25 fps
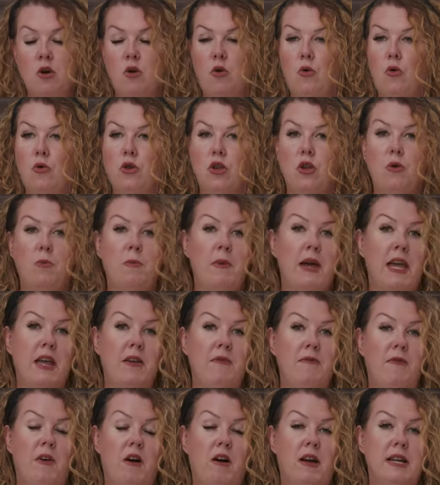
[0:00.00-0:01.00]
Or you may
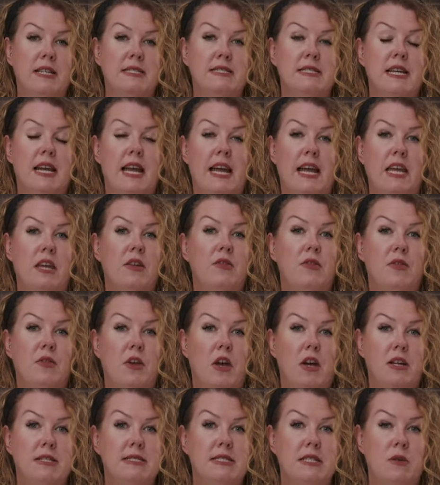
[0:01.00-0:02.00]
find a
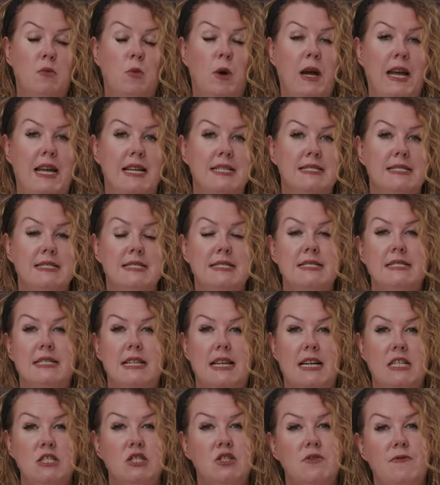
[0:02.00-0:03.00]
30
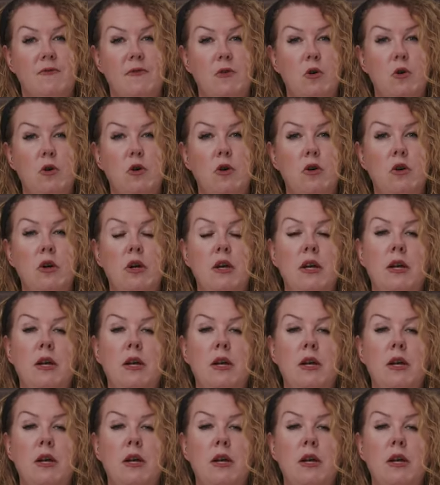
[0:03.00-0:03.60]
weight/4,